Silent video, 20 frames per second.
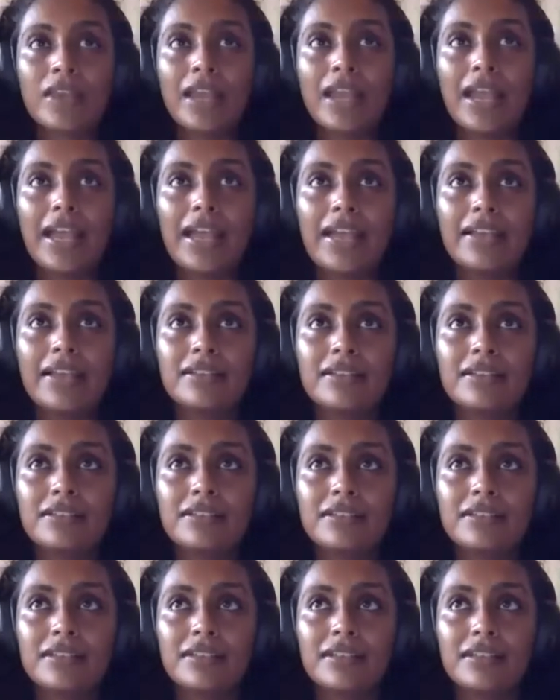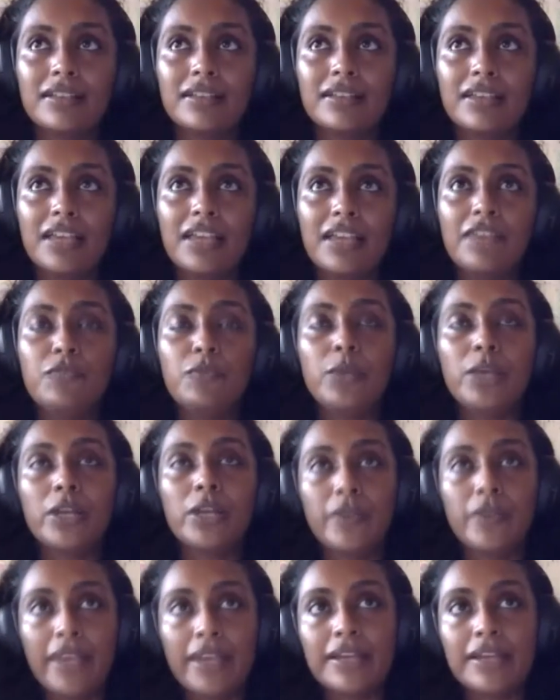And if we
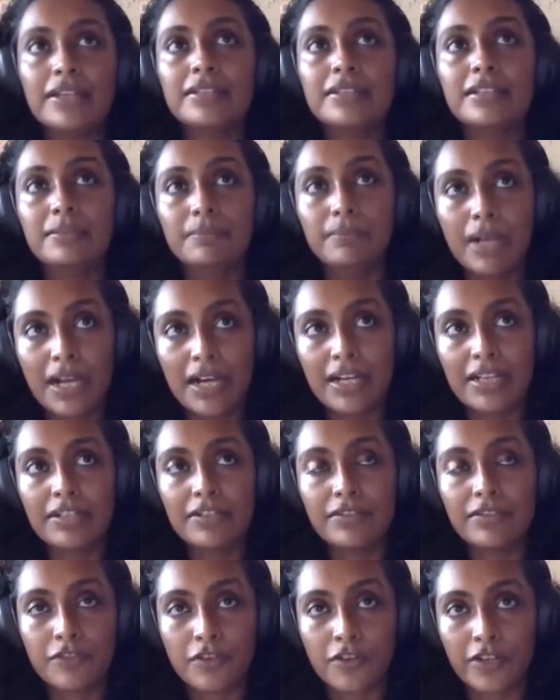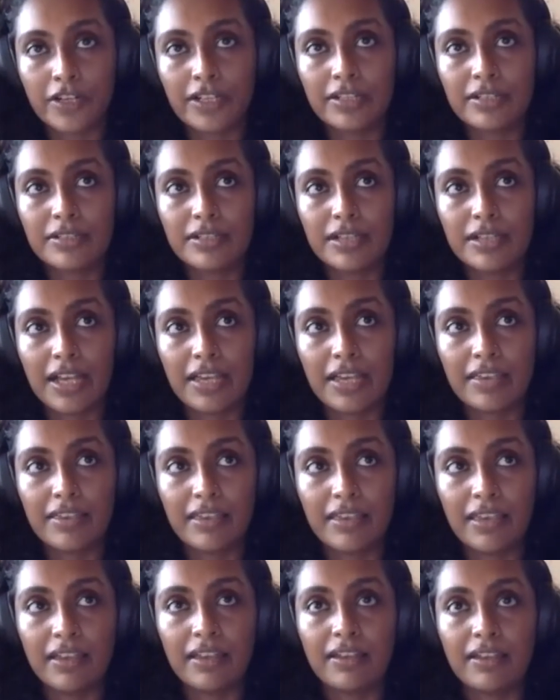create a demand for it, I
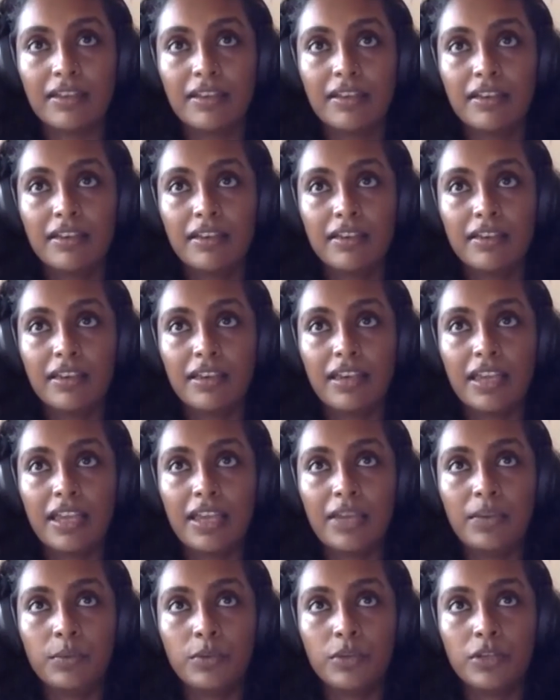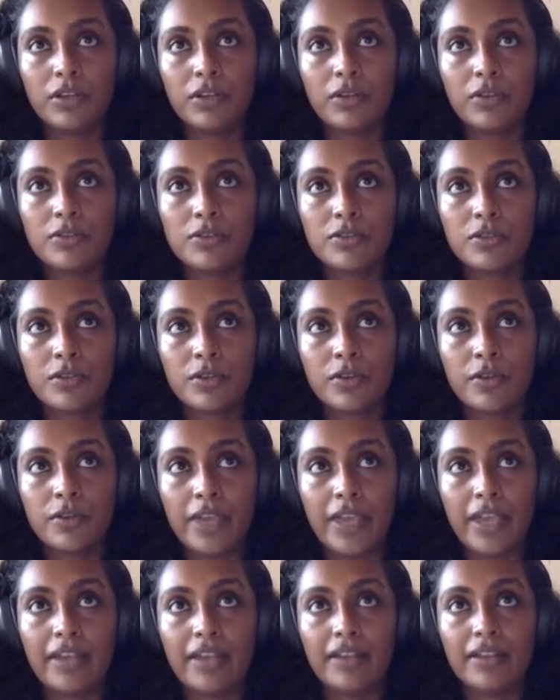think it would also
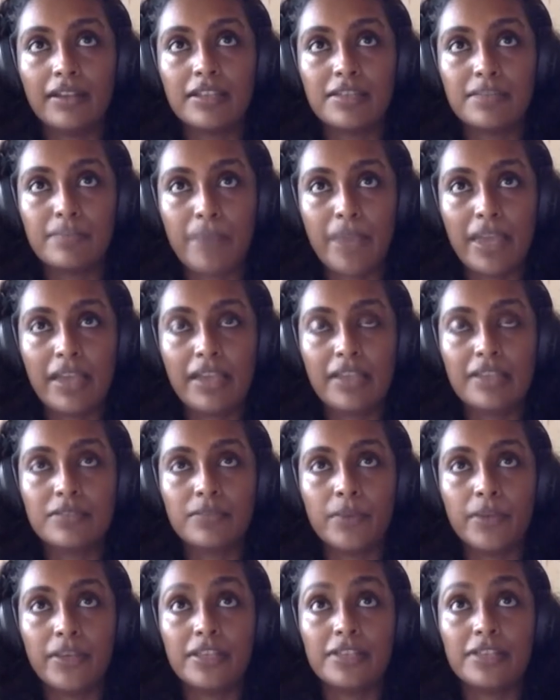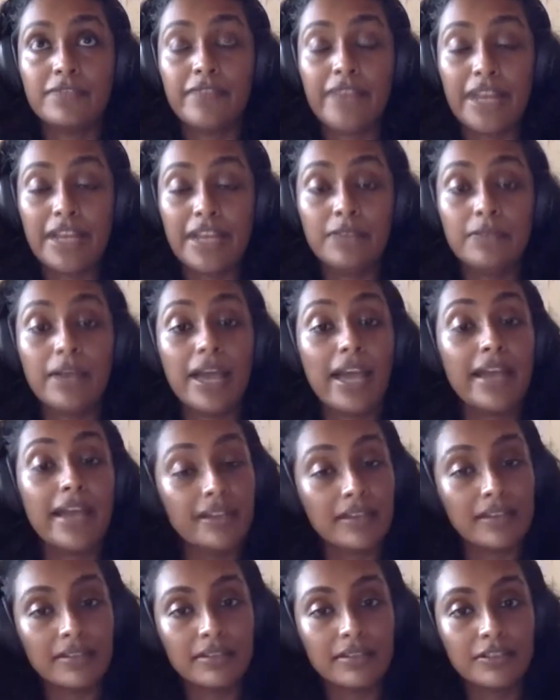create a space where there's value
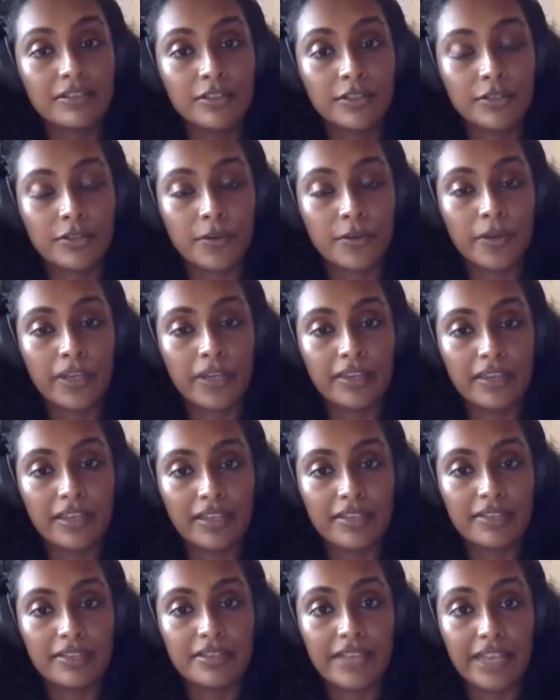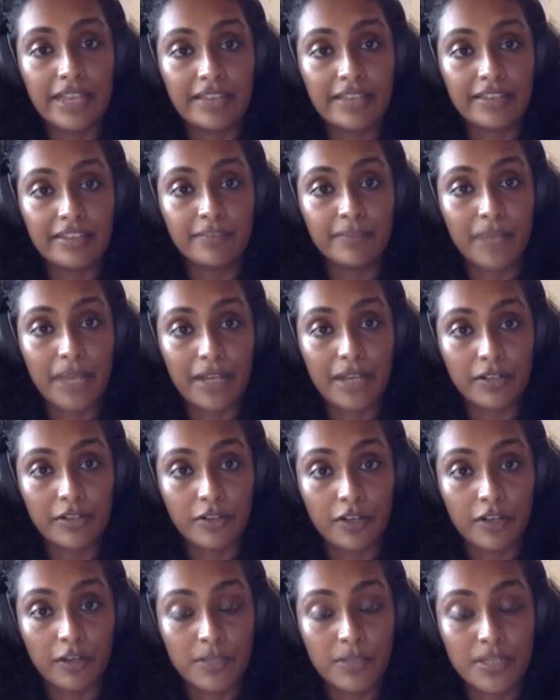added to growing these native plant
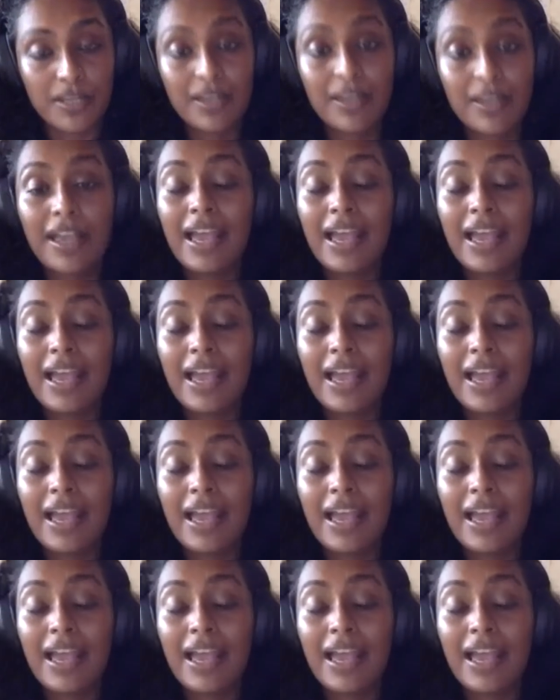crops.